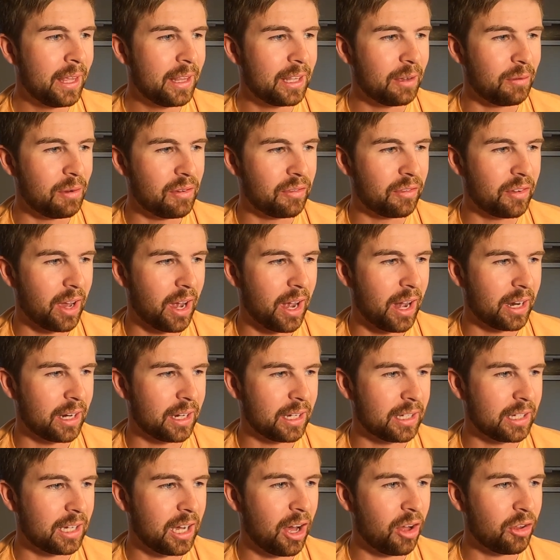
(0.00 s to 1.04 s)
Then we've got
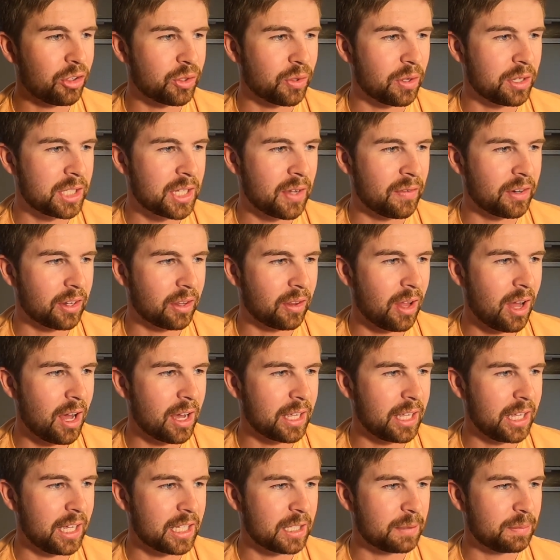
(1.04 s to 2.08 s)
uh, also at 7
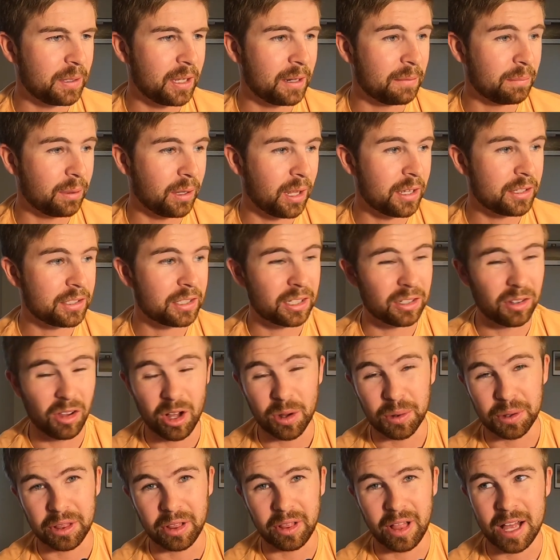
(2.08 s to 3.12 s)
o'clock ESPN Plus,
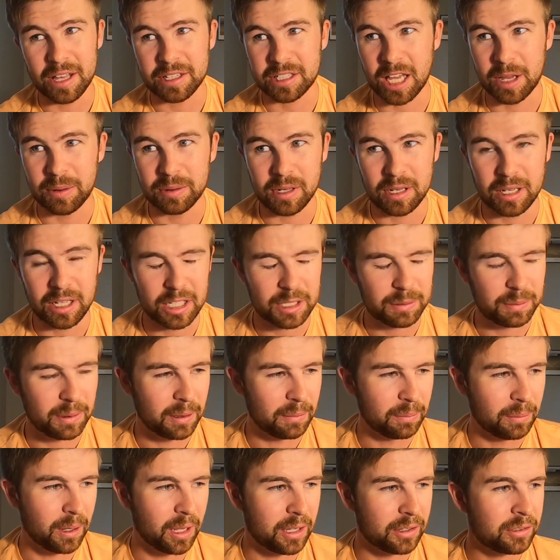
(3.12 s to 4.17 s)
along with the last games on
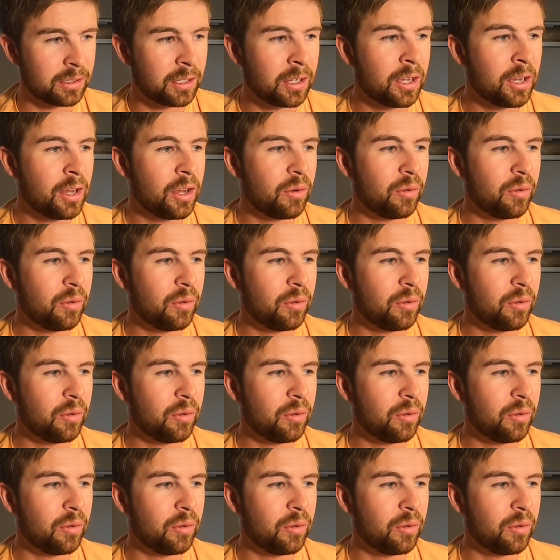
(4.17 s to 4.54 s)
ESPN Plus.